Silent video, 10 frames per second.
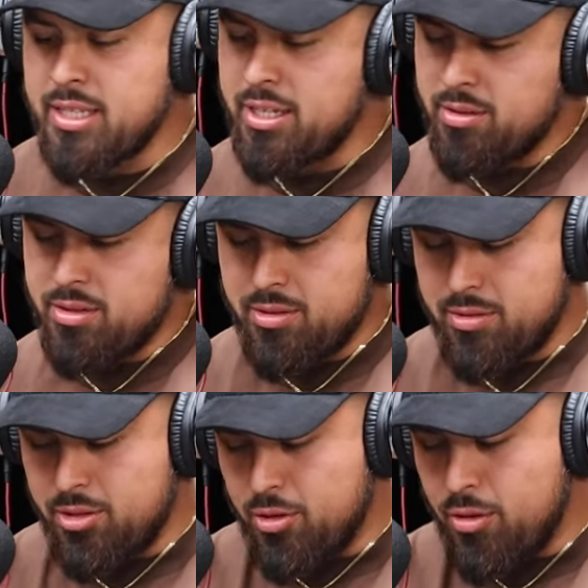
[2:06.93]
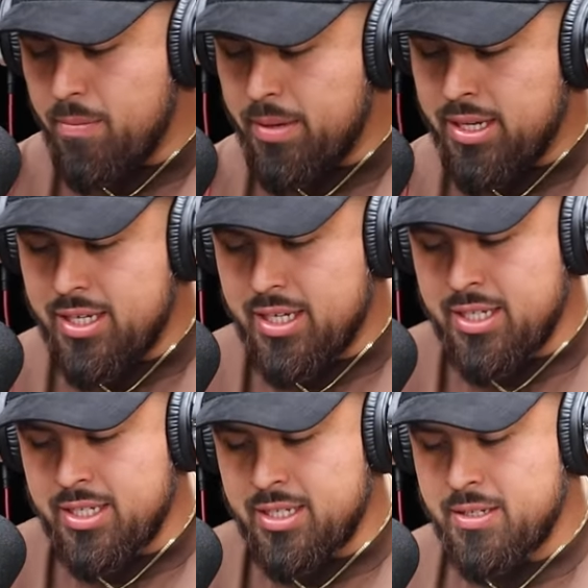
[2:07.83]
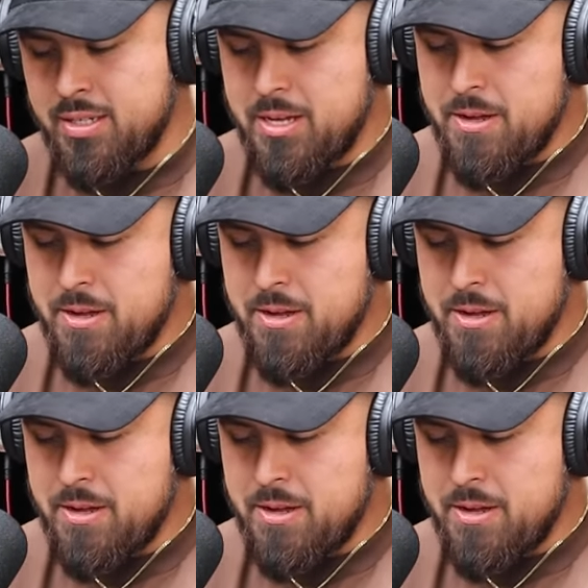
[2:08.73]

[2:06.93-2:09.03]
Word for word: that you, you, you grew up in a in a